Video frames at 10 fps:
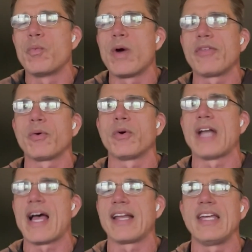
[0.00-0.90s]
whether or
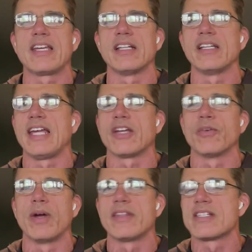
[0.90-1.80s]
not he can
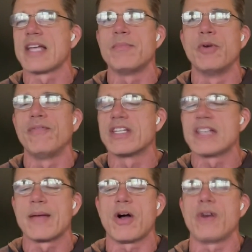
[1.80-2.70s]
run the same, move the
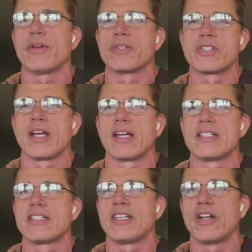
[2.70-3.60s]
same, all those
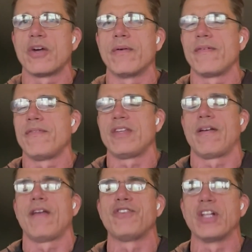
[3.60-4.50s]
things, you know,
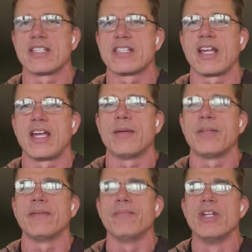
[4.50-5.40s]
if you listen to him
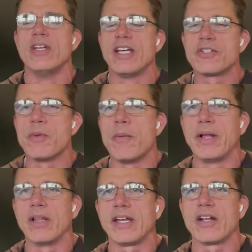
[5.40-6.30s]
and his
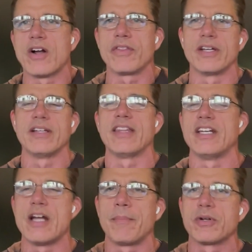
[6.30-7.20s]
mobility and all the
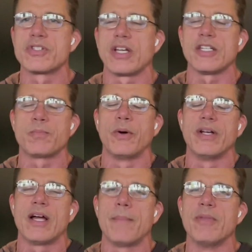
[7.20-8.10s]
numbers that he's
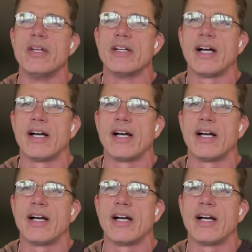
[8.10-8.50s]
putting up